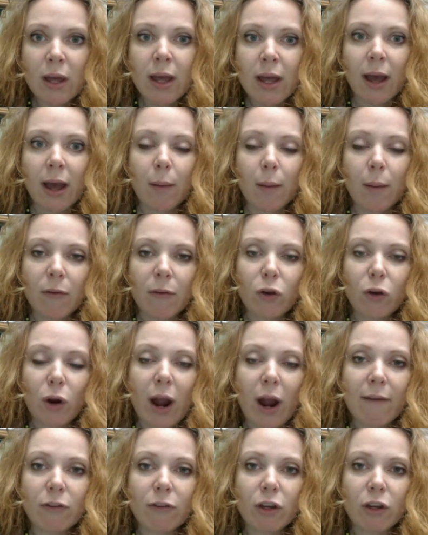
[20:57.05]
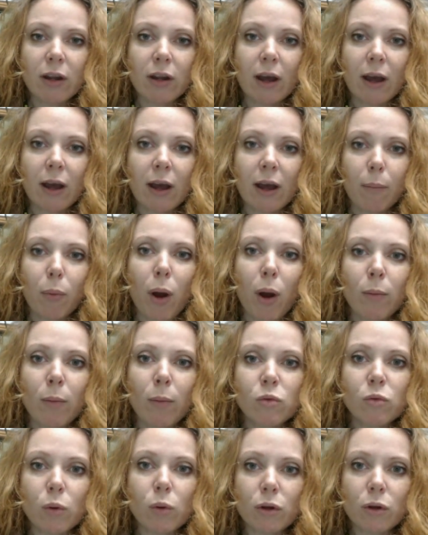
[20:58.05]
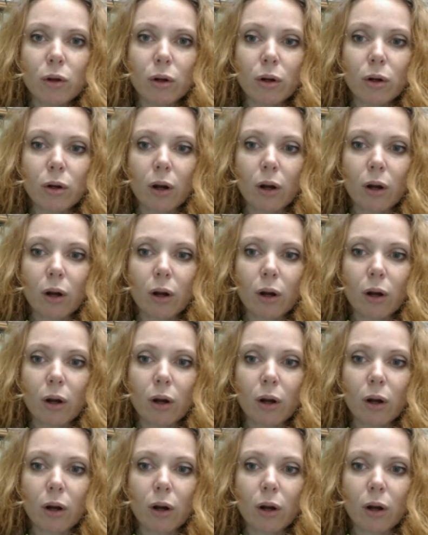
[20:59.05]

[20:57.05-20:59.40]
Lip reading: if you're having problems with your